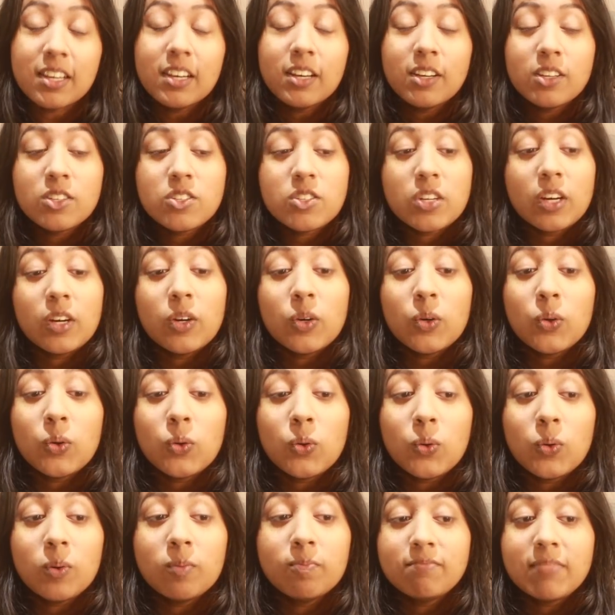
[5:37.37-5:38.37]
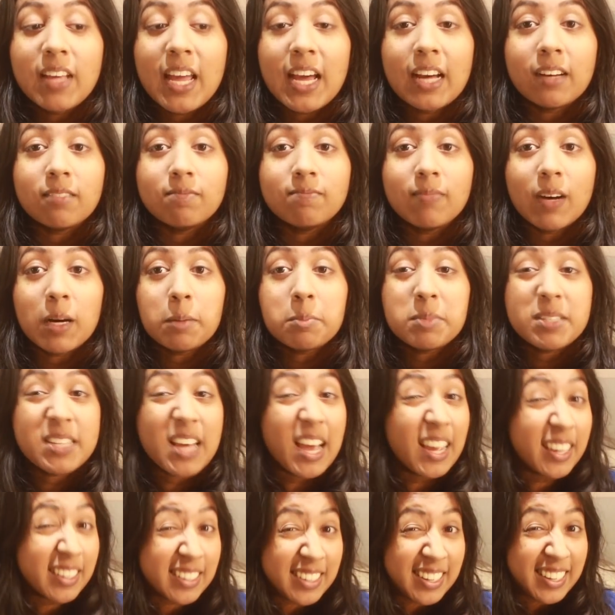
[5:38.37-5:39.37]
So yeah, I'm
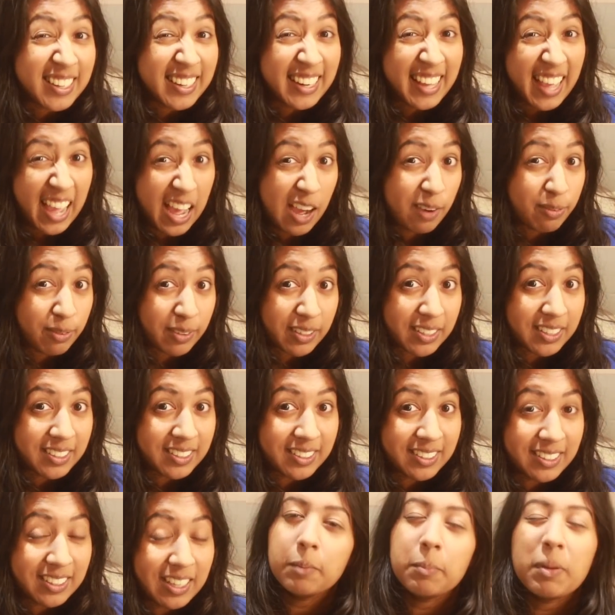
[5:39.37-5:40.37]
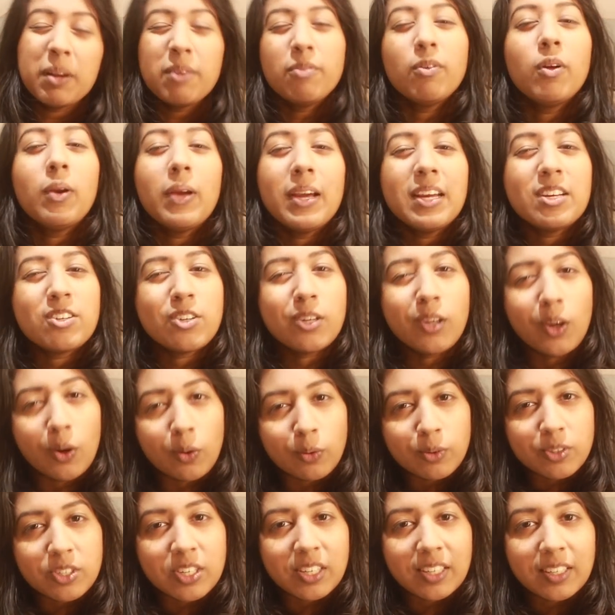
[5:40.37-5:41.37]
technically African, but I follow Asian
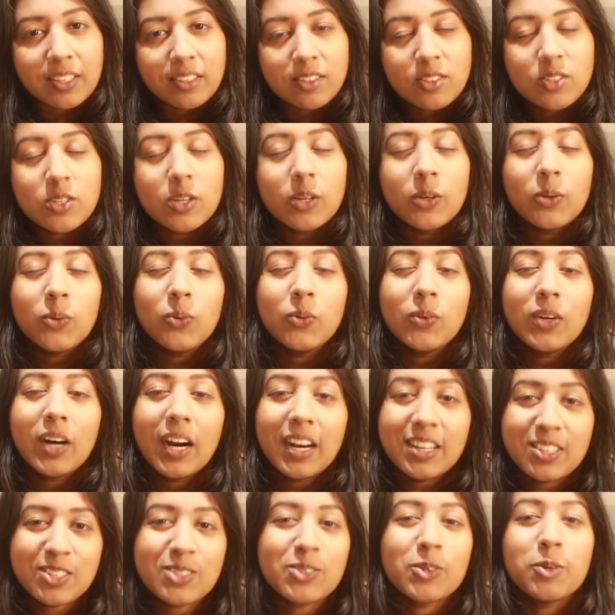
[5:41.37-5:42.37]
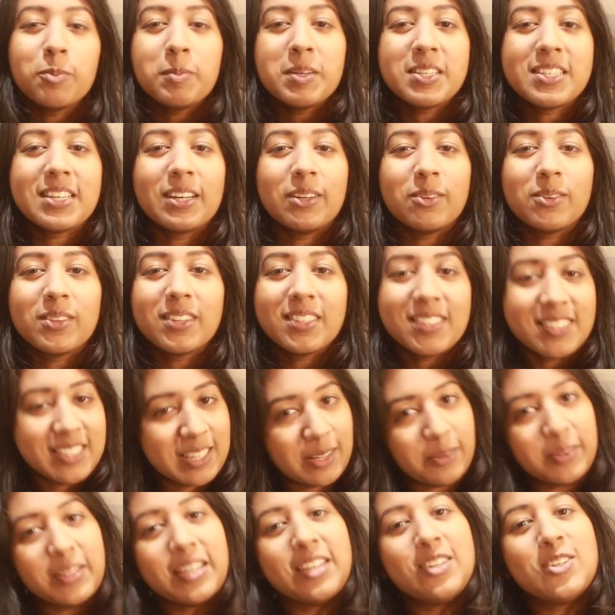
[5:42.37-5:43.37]
culture, so I just call myself
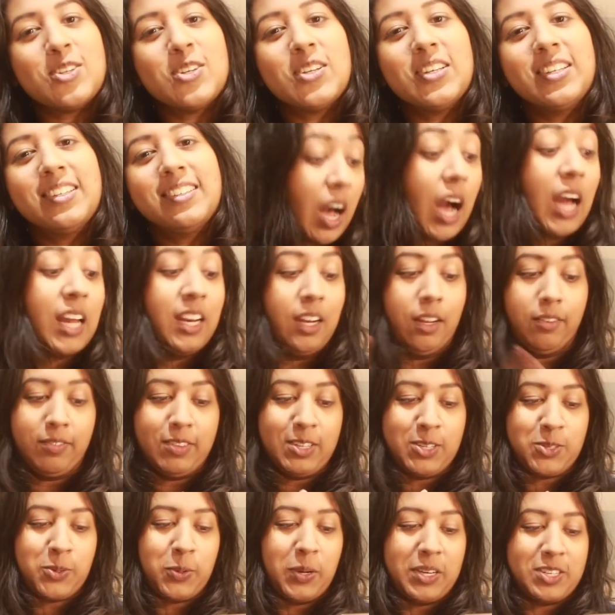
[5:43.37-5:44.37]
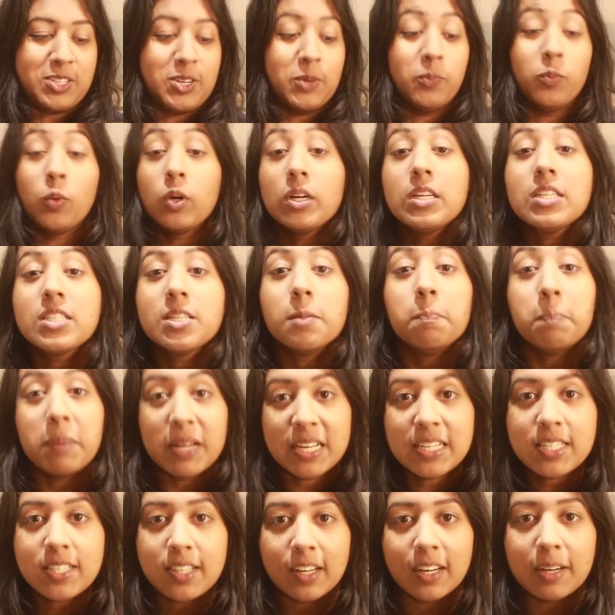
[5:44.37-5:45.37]
South Asian. I love this question. What is the
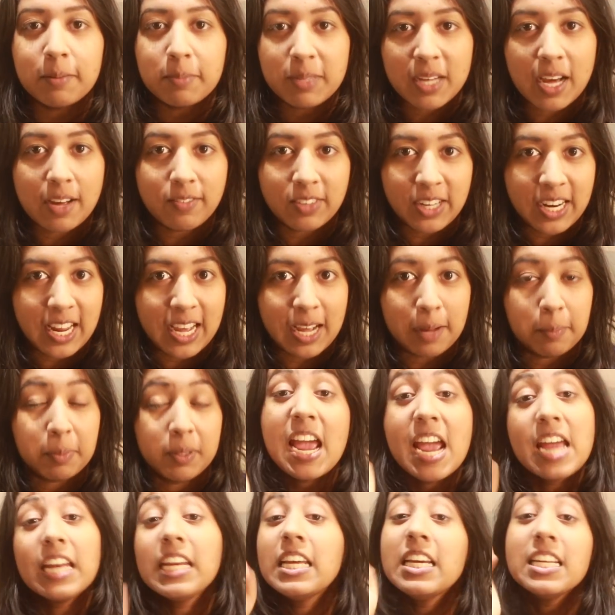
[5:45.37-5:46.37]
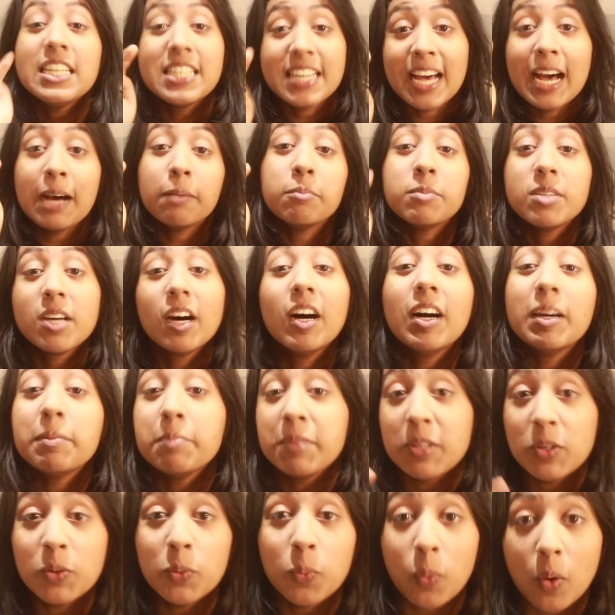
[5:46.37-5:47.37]
best time to have a nap? Any damn time
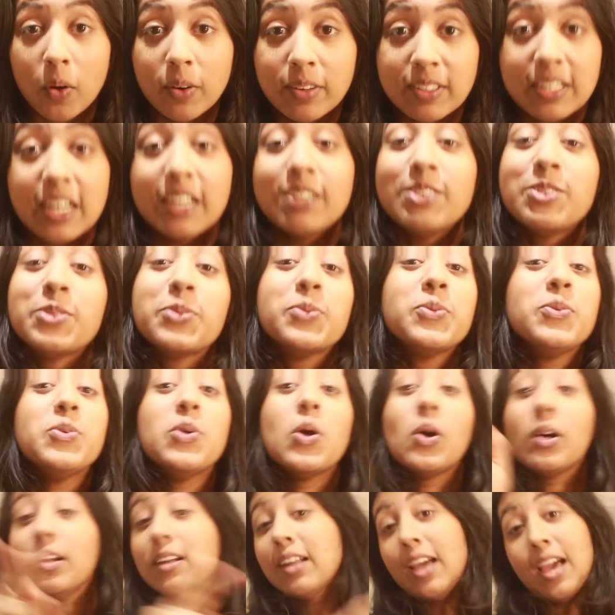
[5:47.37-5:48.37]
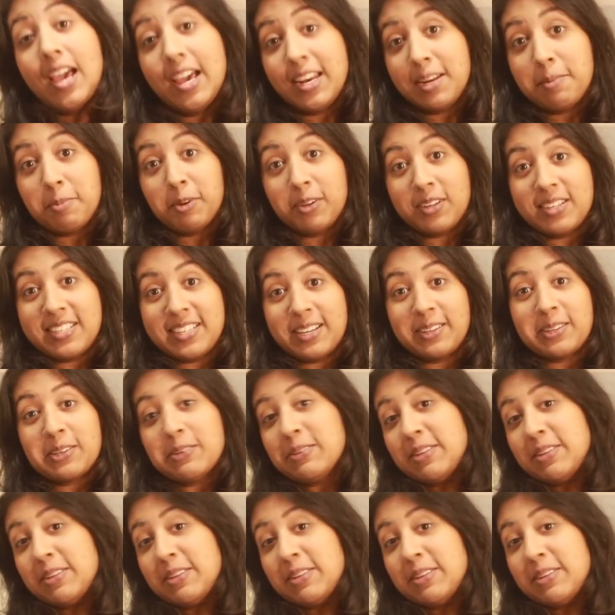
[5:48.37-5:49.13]
you want, and do not let anybody tell you